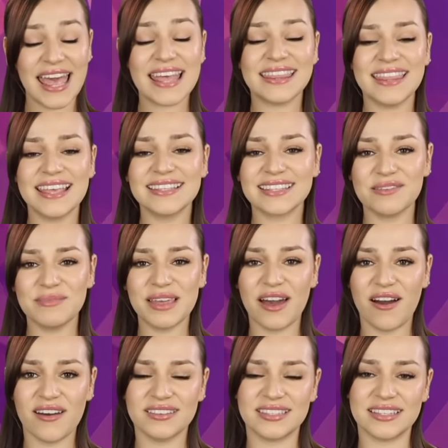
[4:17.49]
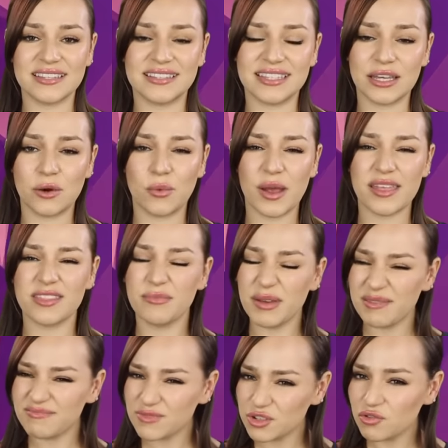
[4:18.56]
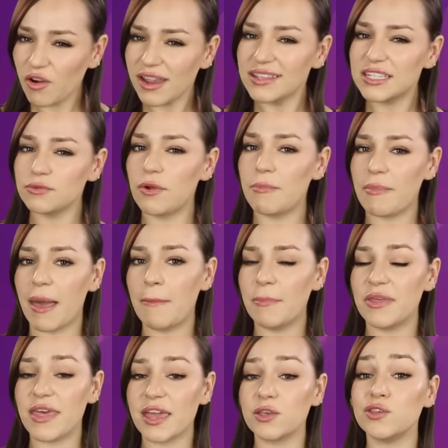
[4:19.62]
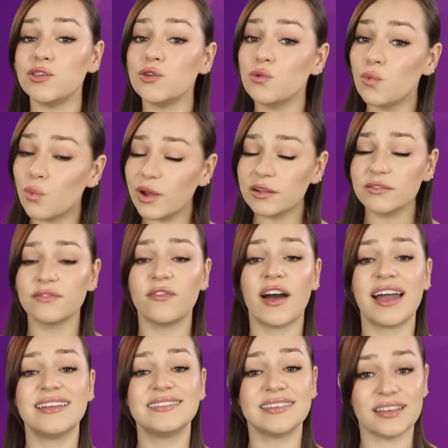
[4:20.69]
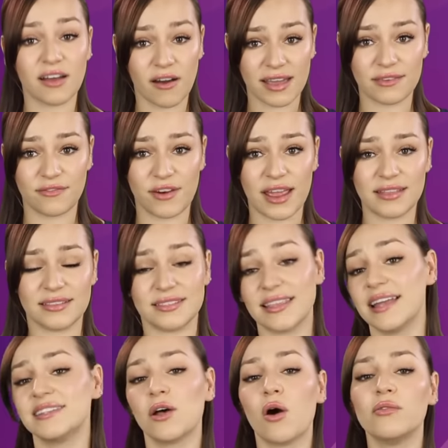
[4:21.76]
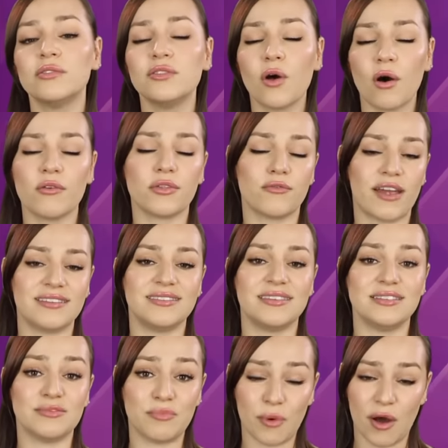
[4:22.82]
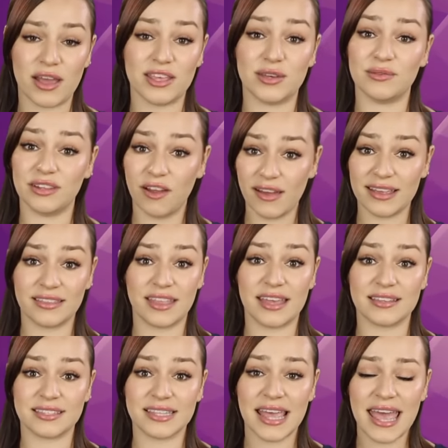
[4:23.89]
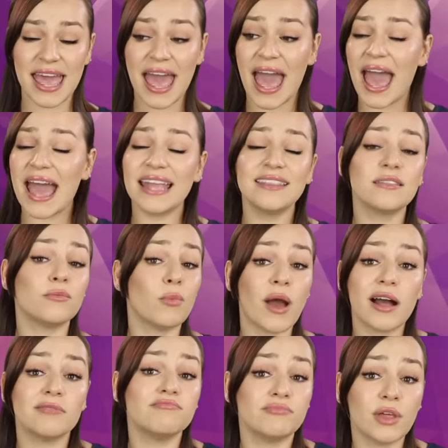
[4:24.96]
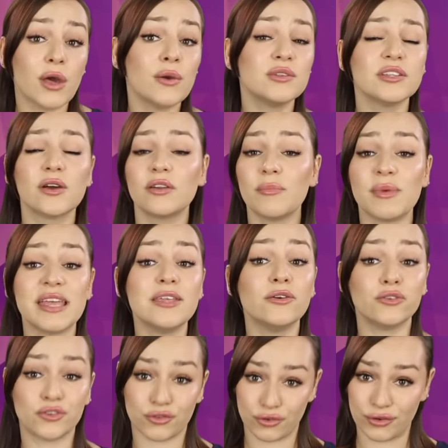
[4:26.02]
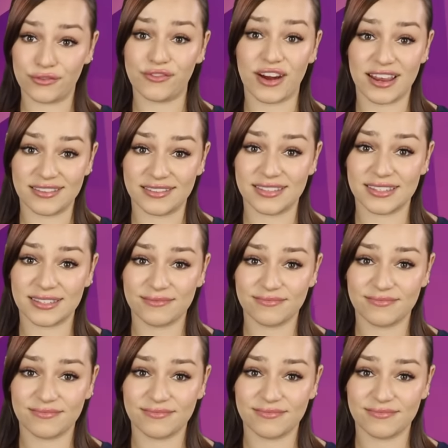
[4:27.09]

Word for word: This can be hard to deal with, but try to remember that you will find guy friends that are not threatened by you like this, and well, those are going to be your true friends.